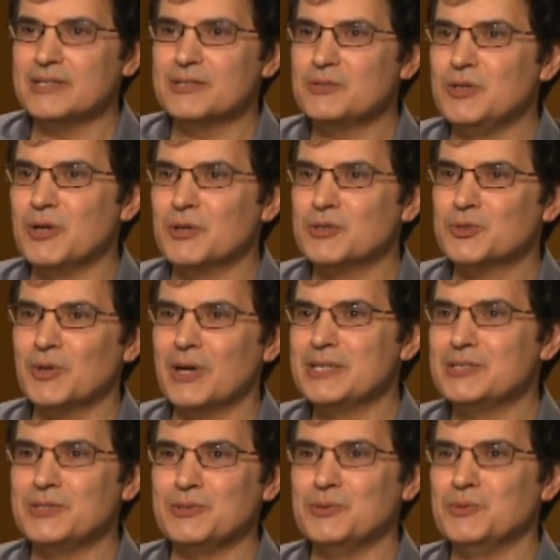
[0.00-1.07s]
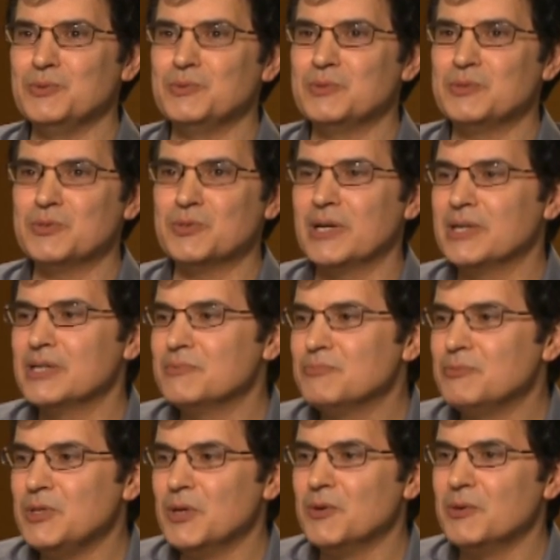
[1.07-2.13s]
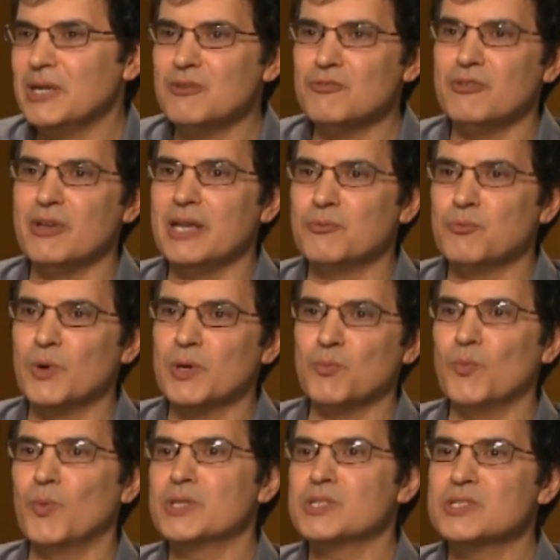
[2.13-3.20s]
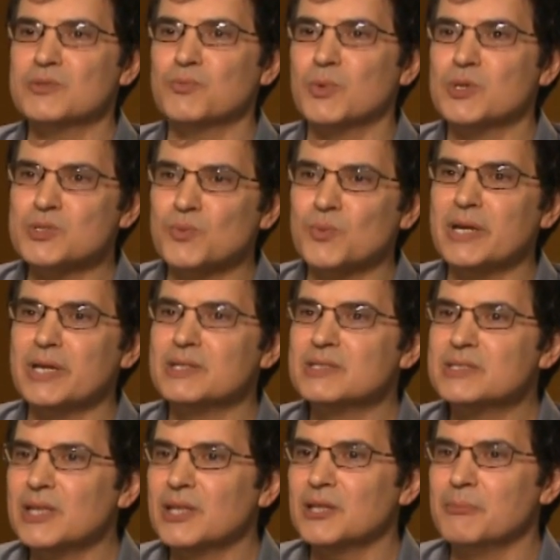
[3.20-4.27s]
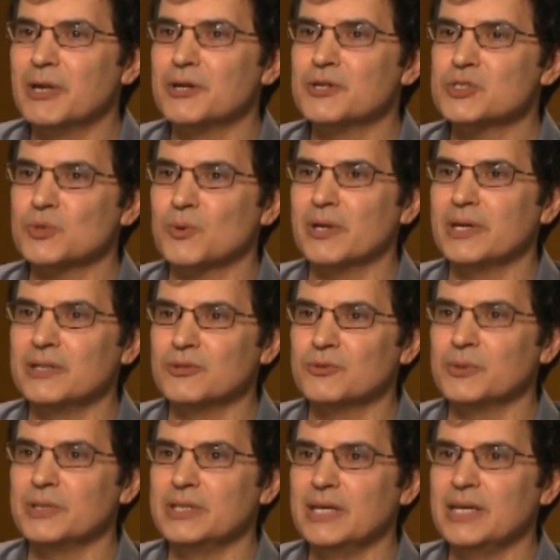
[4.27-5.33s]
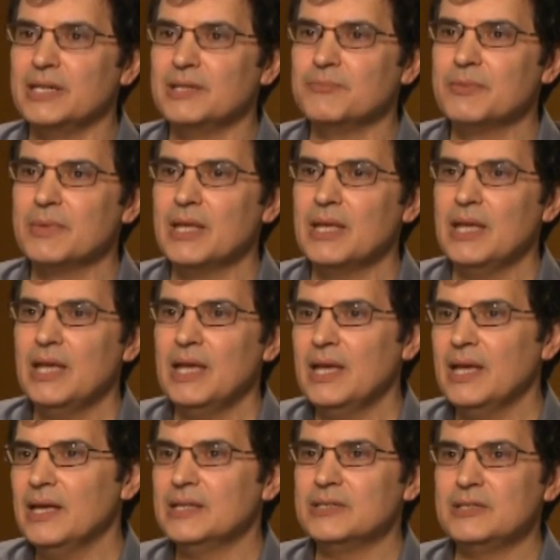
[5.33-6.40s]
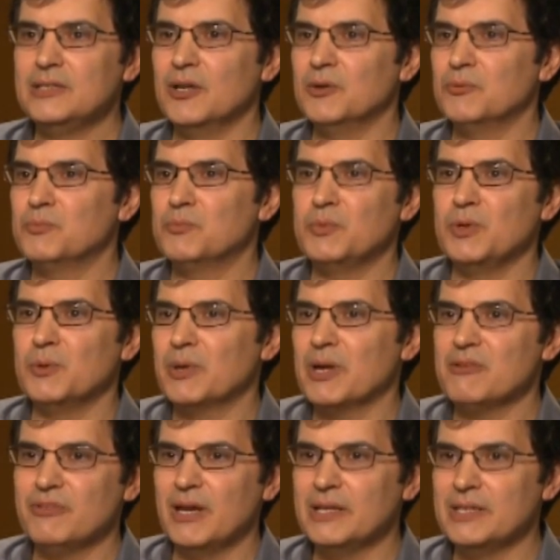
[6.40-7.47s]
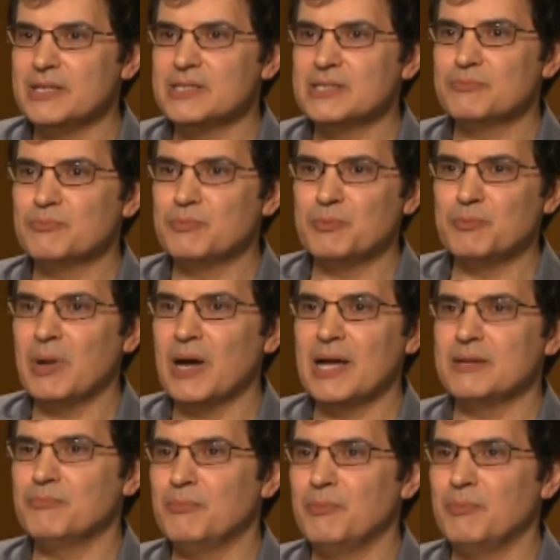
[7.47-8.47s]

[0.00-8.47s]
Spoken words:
you know, try to you know, innovate. What's the way to tell a better story in 3D? And you know what I found is by